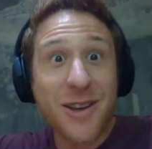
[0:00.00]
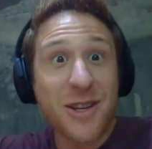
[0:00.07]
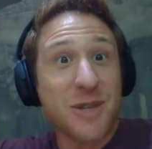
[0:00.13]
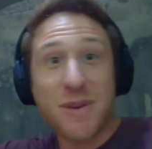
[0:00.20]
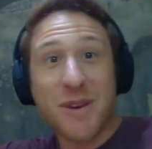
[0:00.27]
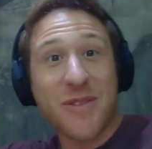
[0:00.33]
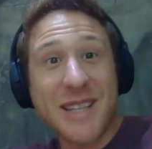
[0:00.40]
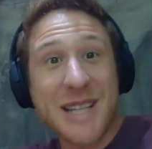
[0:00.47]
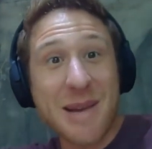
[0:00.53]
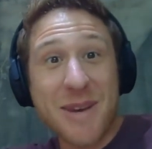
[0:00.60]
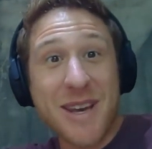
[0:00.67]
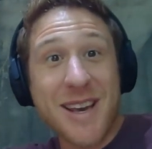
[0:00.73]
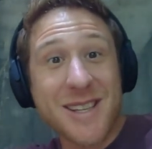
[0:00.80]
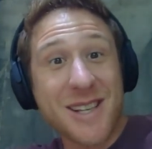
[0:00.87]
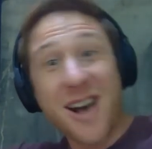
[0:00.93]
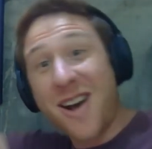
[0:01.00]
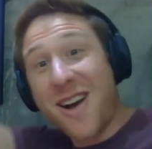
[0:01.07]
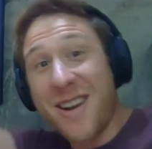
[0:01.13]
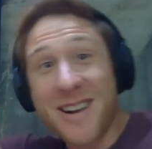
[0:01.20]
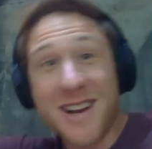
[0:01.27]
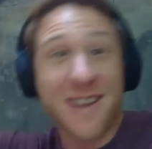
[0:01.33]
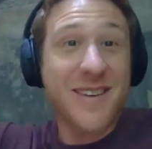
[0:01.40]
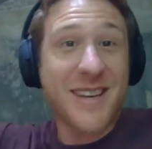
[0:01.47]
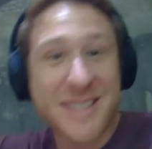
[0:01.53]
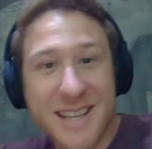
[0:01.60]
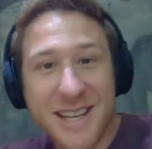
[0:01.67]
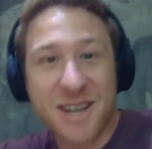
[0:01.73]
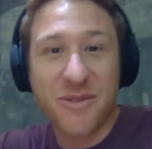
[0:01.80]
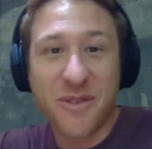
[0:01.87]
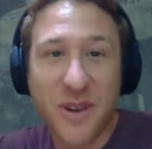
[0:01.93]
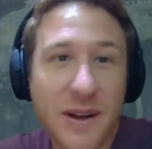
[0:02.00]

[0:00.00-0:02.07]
you speak Vietnamese, oh, come here, take a photo.